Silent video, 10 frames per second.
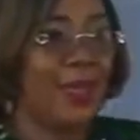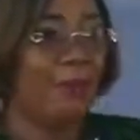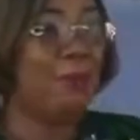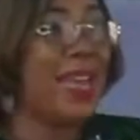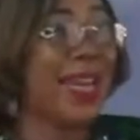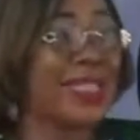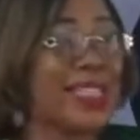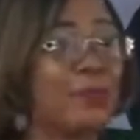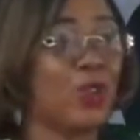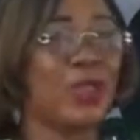Be
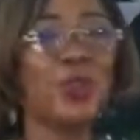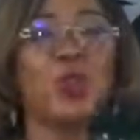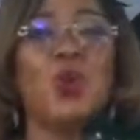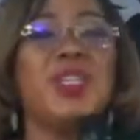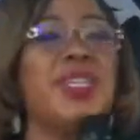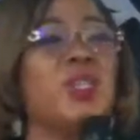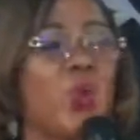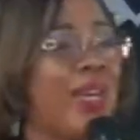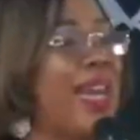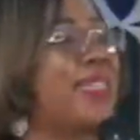exceptional. You don't need
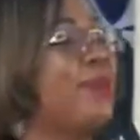to let them